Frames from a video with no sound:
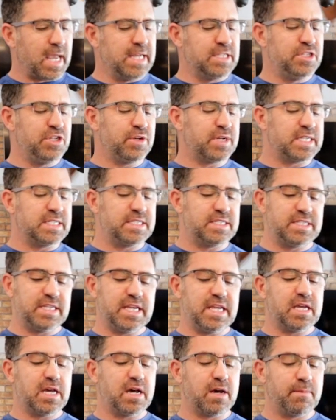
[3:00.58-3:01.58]
As you can
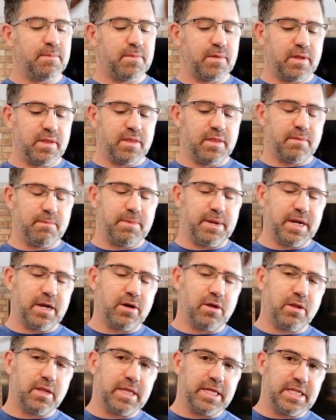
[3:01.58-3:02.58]
see, the
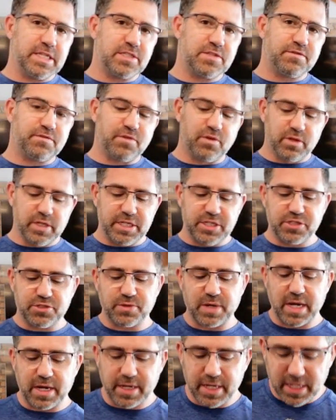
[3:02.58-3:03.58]
barrel is fully
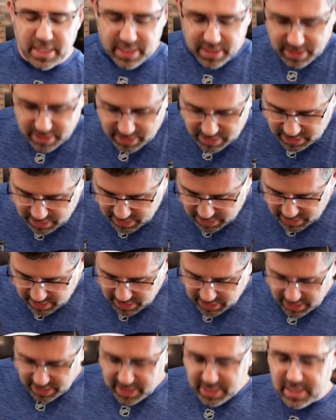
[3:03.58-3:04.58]
shrouded
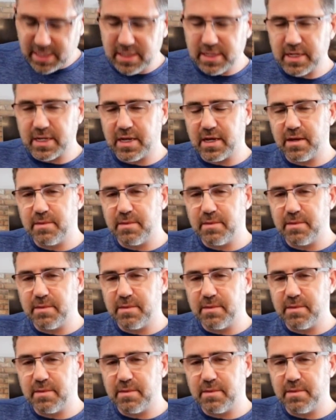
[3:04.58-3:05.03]
and